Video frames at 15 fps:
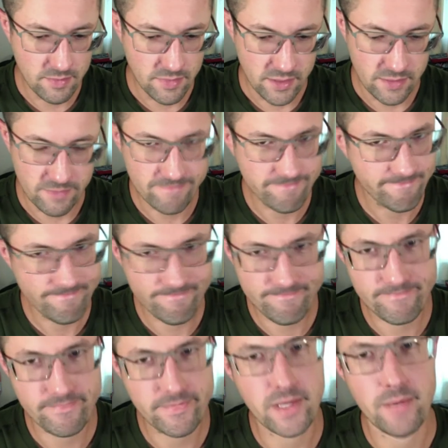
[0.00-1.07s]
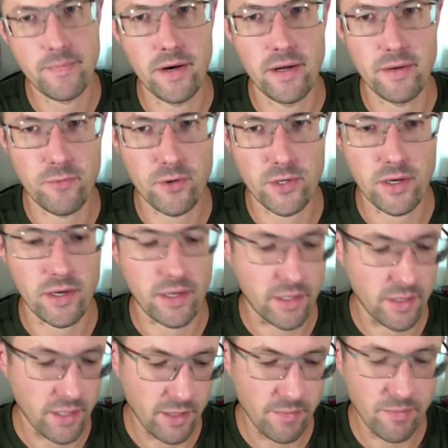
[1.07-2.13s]
But come on, we're
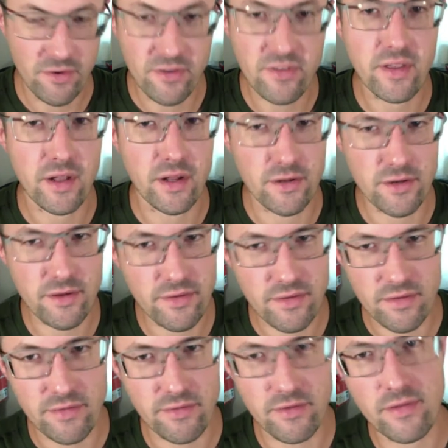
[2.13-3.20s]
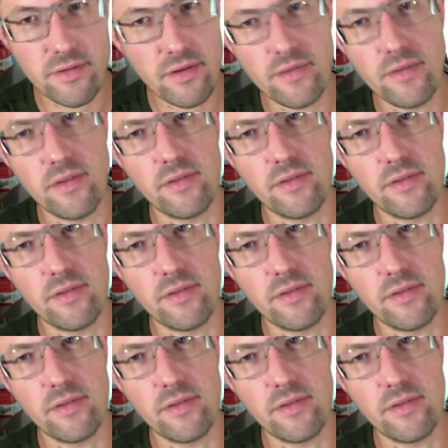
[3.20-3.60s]
talking like percentages of differences.